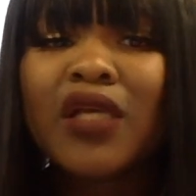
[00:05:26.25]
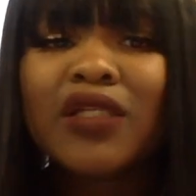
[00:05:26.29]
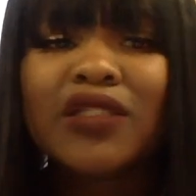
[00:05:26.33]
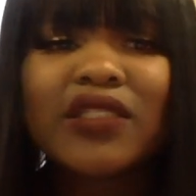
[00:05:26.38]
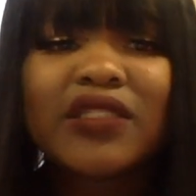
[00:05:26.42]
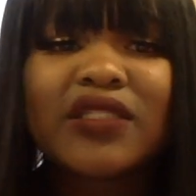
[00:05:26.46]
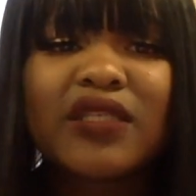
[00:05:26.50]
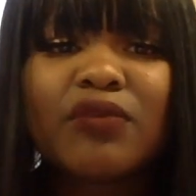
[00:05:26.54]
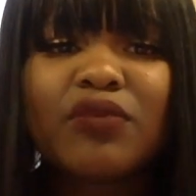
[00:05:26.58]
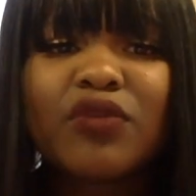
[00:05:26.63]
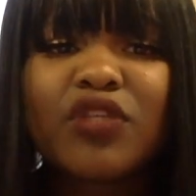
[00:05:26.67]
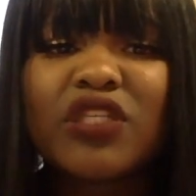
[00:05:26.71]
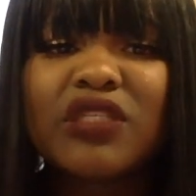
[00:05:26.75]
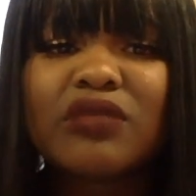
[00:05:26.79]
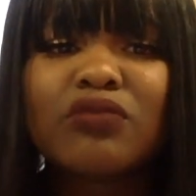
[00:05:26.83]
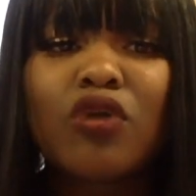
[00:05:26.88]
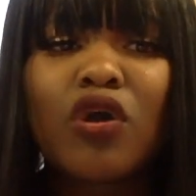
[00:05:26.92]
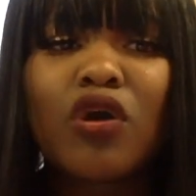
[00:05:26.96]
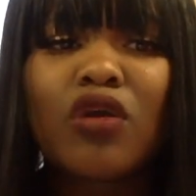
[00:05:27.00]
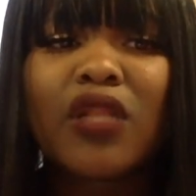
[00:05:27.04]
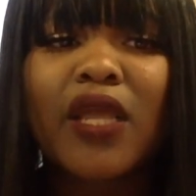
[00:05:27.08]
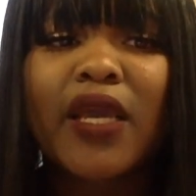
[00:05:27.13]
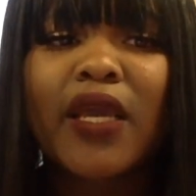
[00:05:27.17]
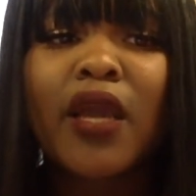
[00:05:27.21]
just something
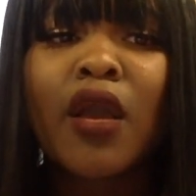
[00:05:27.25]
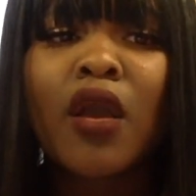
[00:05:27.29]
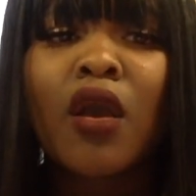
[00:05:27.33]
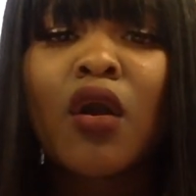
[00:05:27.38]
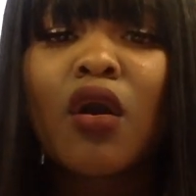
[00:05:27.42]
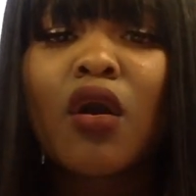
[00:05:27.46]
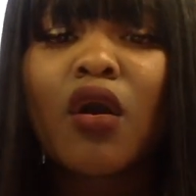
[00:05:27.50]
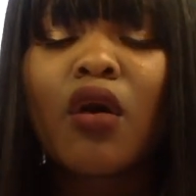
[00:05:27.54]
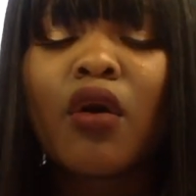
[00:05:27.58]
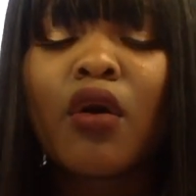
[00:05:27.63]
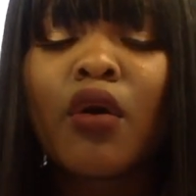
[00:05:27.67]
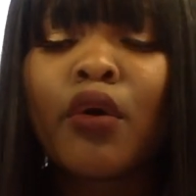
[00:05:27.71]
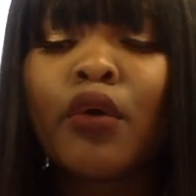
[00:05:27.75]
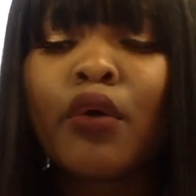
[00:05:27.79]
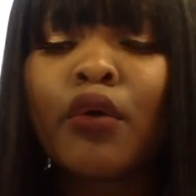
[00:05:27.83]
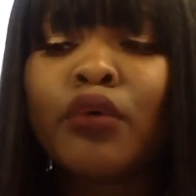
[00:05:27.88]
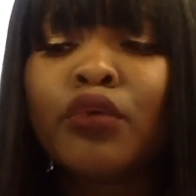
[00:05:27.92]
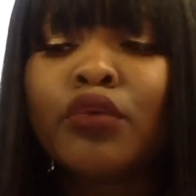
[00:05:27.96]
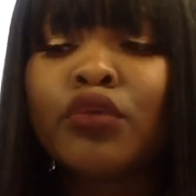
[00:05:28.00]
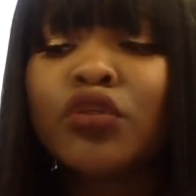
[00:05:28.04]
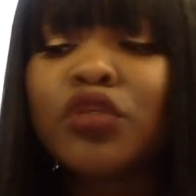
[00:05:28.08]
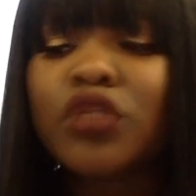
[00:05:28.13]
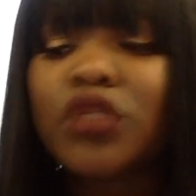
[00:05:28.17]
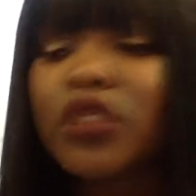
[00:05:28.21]
small like,
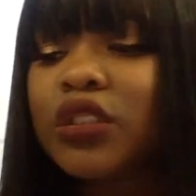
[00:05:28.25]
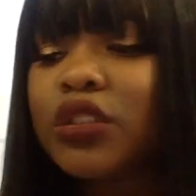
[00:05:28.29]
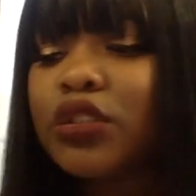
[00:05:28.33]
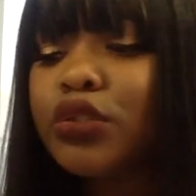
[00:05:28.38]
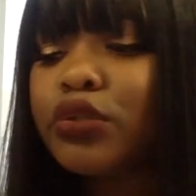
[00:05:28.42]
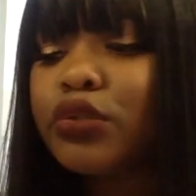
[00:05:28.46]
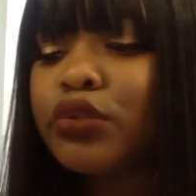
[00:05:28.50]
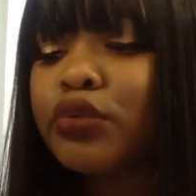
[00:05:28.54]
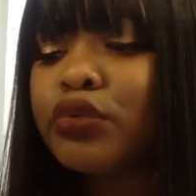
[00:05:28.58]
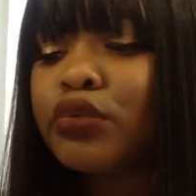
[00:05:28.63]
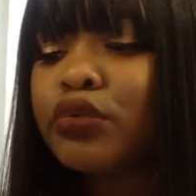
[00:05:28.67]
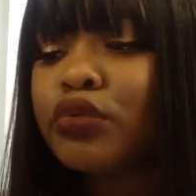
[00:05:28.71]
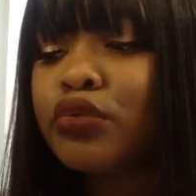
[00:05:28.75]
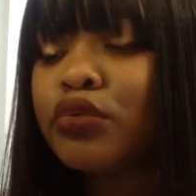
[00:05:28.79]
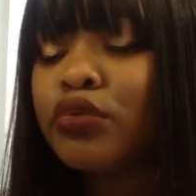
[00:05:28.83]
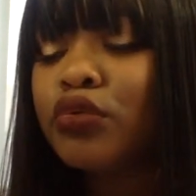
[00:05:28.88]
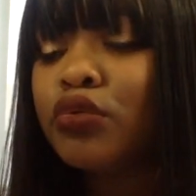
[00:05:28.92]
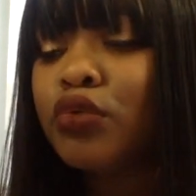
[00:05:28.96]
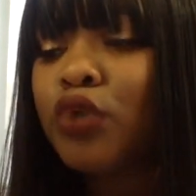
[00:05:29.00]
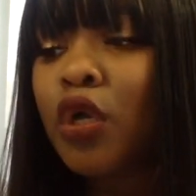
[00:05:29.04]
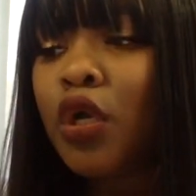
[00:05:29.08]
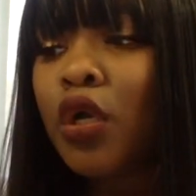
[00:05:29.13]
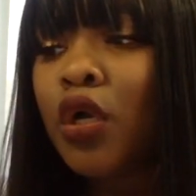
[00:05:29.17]
oh, you need to